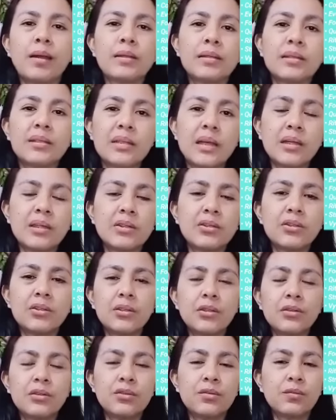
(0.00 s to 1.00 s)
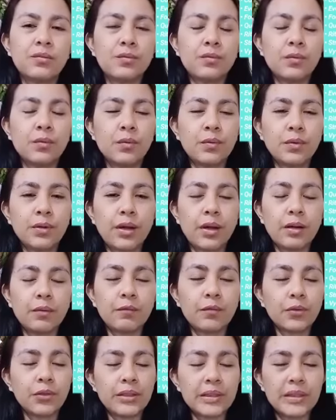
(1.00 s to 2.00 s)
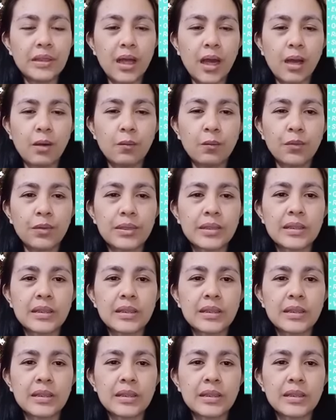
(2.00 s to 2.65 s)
10 to 14 hours.